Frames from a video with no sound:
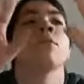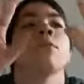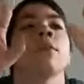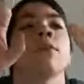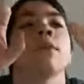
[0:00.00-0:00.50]

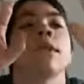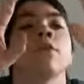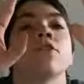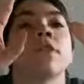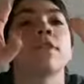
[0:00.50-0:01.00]
But if you can get
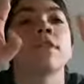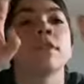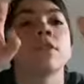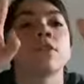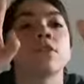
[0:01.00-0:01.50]
just
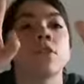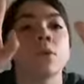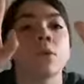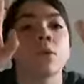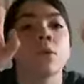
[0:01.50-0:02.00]
these
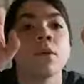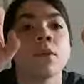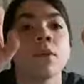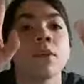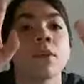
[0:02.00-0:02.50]
two,
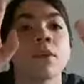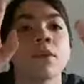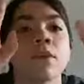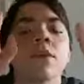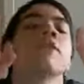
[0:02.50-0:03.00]

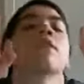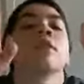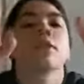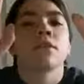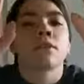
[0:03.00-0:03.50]

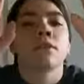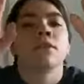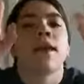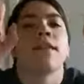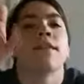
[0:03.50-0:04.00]
since
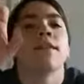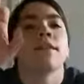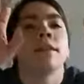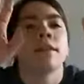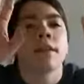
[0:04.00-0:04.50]
I like to
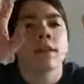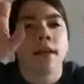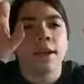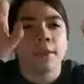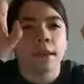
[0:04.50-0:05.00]
think that a
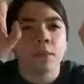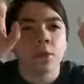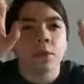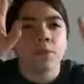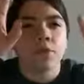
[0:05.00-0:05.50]
lot of hand
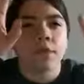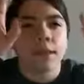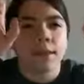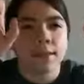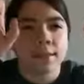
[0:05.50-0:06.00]

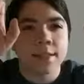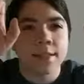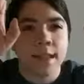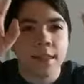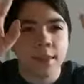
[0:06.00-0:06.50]
puppetry, at least
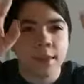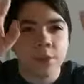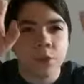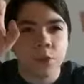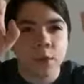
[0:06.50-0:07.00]
getting things
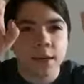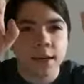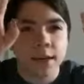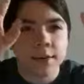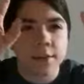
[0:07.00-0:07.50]
to
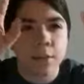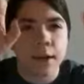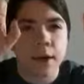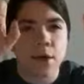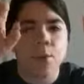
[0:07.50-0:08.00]
work, is
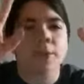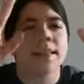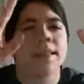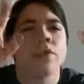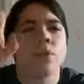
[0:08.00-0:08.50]
about
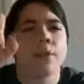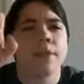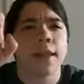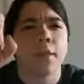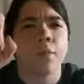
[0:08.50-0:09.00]
really sort of
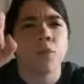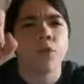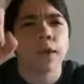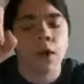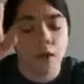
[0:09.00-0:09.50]

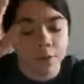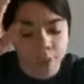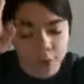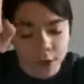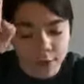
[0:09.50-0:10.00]
moving all your
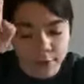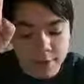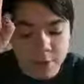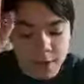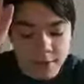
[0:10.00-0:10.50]
fingers
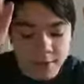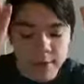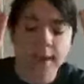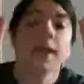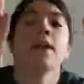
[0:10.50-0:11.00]

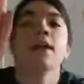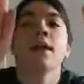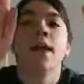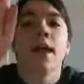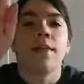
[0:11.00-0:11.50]
independently.
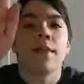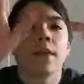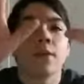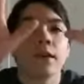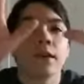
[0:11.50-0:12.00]
And then
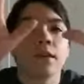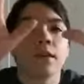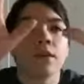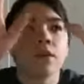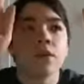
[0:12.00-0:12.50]
you
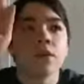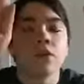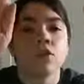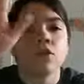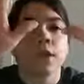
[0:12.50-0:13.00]
can
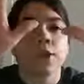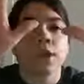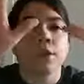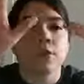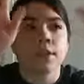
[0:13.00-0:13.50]
stretch
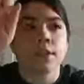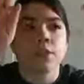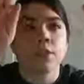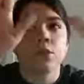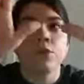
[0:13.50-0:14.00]
out just these
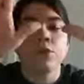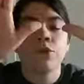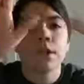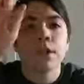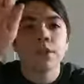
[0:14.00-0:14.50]
two
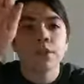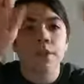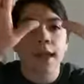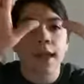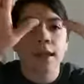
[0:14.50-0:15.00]
fingers on
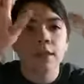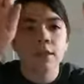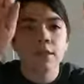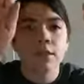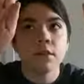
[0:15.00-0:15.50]
the
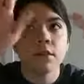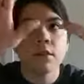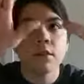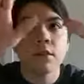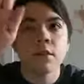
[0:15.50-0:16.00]
ends.
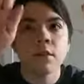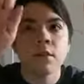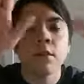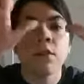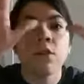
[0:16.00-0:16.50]

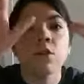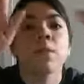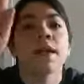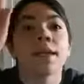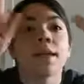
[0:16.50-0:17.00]
Your
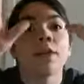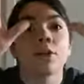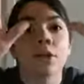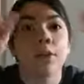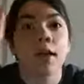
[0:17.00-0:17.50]
pinky and your
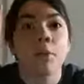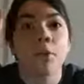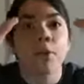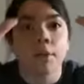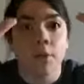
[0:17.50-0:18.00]
thumb,
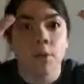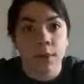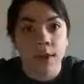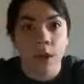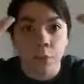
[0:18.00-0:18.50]
they're going to be
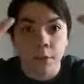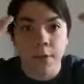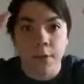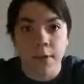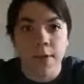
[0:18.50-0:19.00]

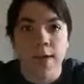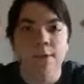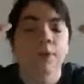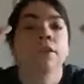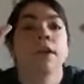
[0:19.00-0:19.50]
helpful for a lot of
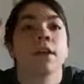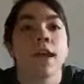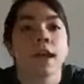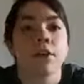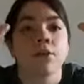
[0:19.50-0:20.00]
different
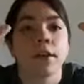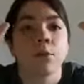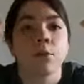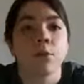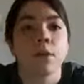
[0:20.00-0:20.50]
hand
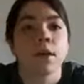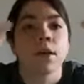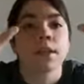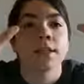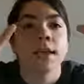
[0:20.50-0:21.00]
shadows we'll work
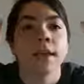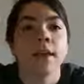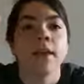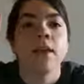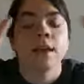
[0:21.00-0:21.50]
on today.
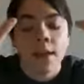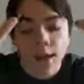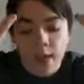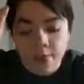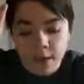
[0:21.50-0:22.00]

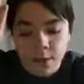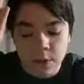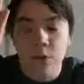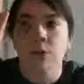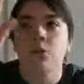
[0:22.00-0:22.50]
And then you
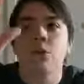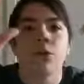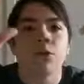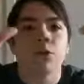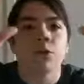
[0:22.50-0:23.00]
can also do
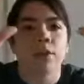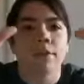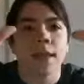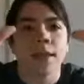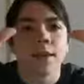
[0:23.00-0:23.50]
this sort of
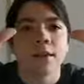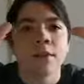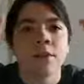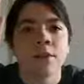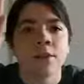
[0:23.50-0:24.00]

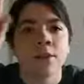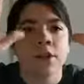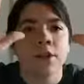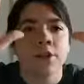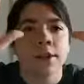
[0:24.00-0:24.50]

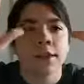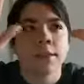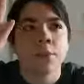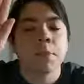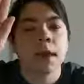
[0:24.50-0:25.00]
Star Trek
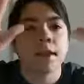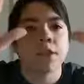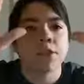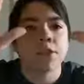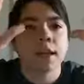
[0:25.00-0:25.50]
Spock
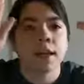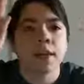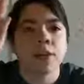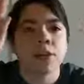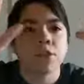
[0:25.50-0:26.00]

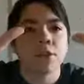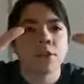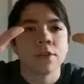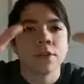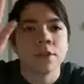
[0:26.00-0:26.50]
stretch.
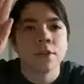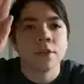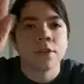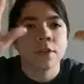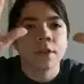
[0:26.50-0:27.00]

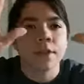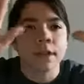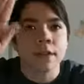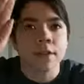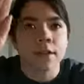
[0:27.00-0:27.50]
That
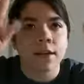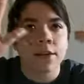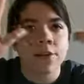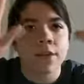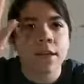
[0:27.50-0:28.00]
gets a lot of
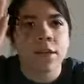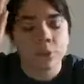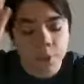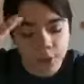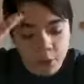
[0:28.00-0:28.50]
your
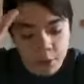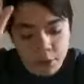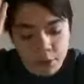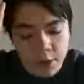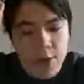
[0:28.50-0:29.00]
fingers really all
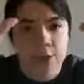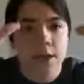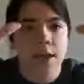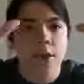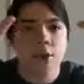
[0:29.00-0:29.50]
stretched
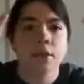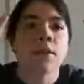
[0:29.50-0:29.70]
out.